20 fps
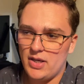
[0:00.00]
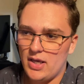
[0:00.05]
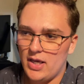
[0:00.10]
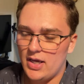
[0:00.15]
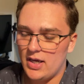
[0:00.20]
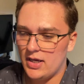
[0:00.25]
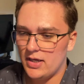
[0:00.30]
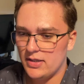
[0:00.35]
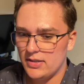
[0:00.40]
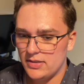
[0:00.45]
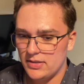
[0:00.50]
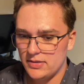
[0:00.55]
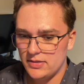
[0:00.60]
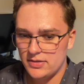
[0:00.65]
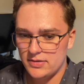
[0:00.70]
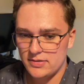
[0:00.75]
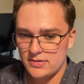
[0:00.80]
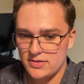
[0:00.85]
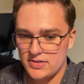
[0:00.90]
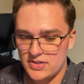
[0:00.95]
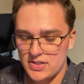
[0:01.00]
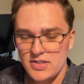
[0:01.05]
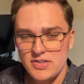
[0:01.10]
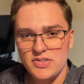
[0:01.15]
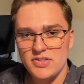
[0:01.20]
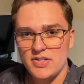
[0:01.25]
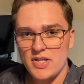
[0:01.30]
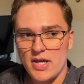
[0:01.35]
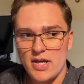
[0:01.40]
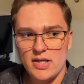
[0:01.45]
and
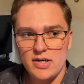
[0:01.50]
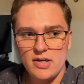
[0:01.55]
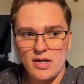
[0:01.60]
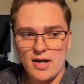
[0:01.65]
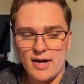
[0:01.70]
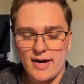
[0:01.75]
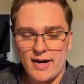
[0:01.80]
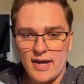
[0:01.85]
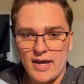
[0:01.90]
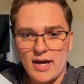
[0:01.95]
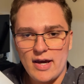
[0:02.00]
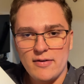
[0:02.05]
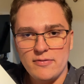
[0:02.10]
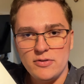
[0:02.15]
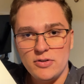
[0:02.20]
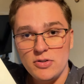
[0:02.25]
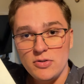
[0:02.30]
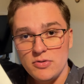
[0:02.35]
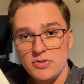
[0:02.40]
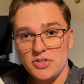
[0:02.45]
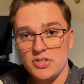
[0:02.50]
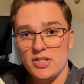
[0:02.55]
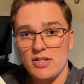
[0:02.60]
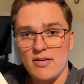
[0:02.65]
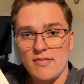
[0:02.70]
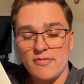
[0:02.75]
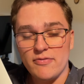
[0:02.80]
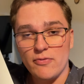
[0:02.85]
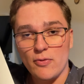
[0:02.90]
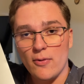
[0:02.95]
since then I have used
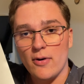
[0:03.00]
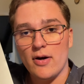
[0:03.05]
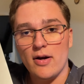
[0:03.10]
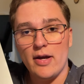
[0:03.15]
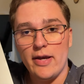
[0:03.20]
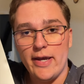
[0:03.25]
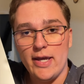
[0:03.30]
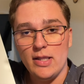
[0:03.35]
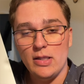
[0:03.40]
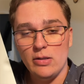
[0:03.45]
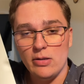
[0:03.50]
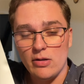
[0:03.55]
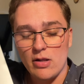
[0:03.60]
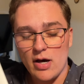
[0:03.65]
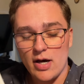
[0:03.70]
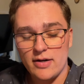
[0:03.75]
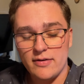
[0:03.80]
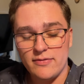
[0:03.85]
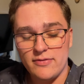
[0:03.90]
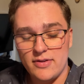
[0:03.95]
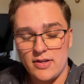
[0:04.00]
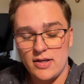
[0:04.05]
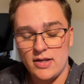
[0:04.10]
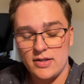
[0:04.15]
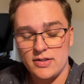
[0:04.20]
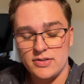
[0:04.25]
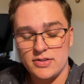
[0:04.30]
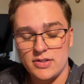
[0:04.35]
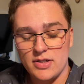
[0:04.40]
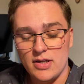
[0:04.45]
it for a lot of
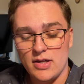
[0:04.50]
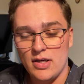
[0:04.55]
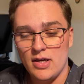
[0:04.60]
things.